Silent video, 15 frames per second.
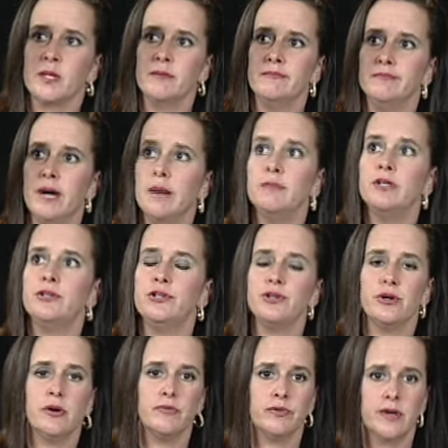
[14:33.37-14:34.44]
Mom didn't
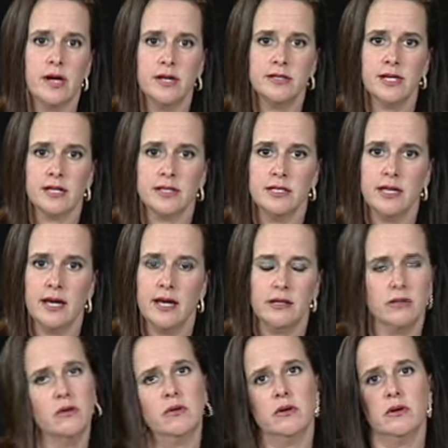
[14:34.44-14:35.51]
show up for contact today,
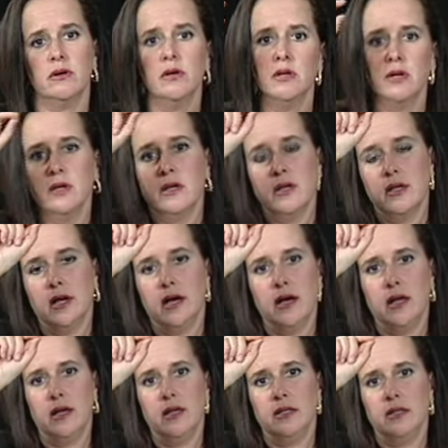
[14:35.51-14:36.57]
or
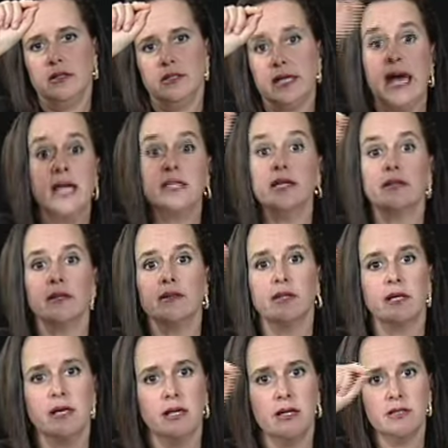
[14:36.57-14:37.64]
Dad yelled at the
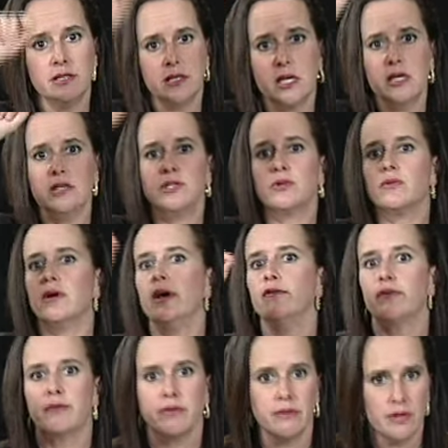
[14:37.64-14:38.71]
kids and the kids cried
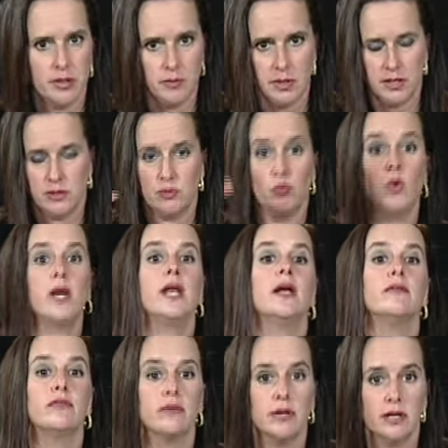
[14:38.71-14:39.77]
for 30 minutes.
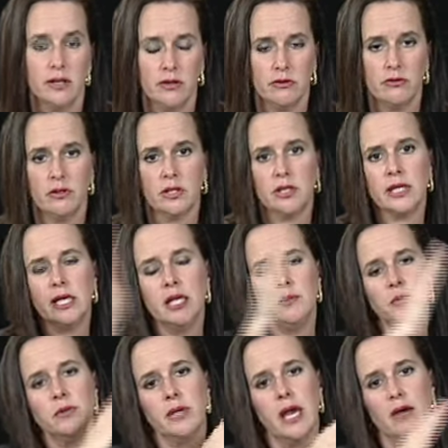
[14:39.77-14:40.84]
Whatever it is,
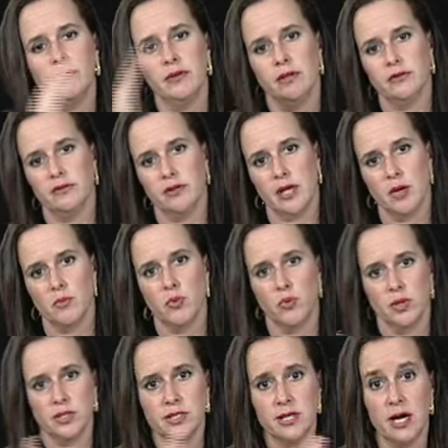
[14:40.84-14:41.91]
keep evidence at that
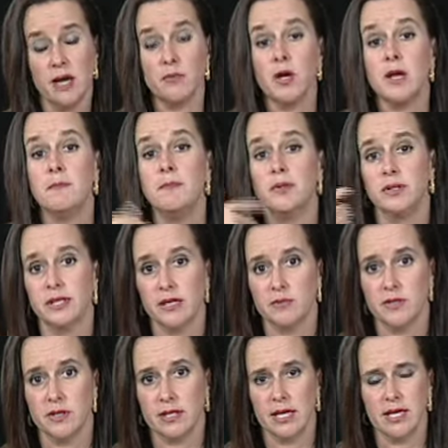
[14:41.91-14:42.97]
point in time building up
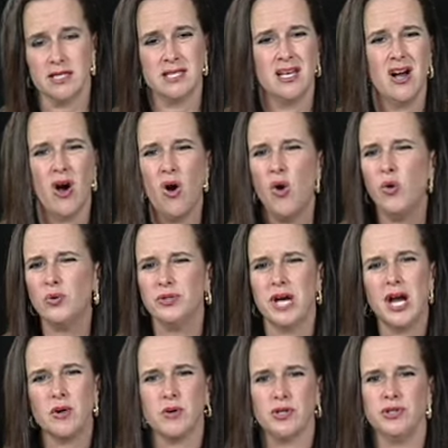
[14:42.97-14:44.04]
to the case. A whole
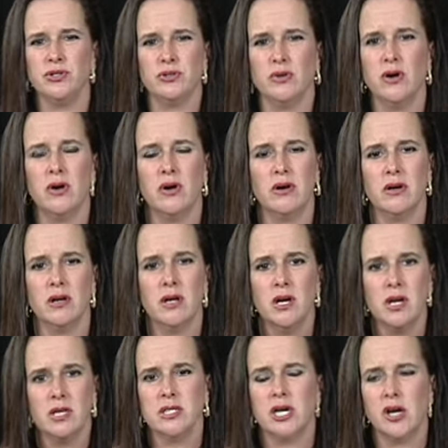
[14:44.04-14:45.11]
diary is too hard.
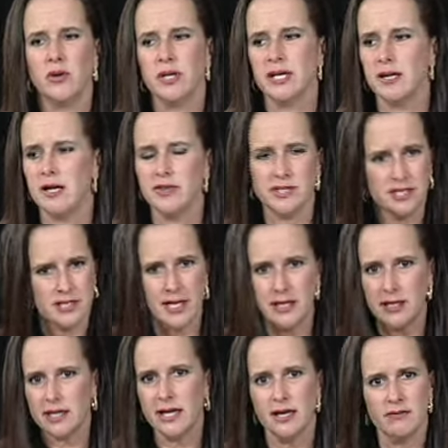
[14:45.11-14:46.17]
Diary, you get on the stand,
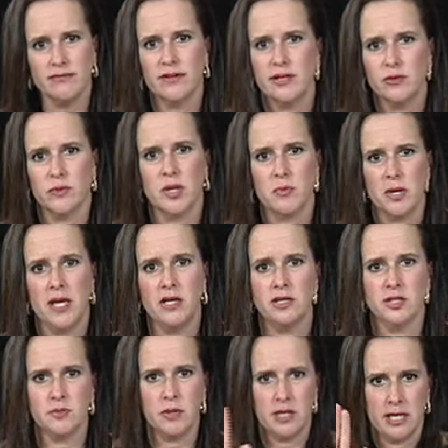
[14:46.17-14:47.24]
you can't find the right
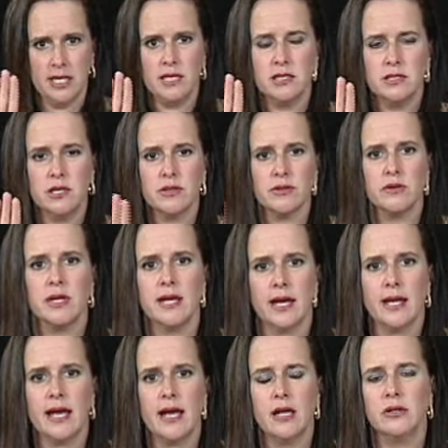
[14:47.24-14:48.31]
pages, but an easy 30-day
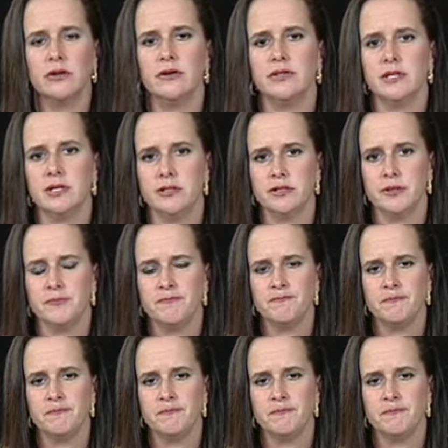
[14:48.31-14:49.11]
calendar is easier.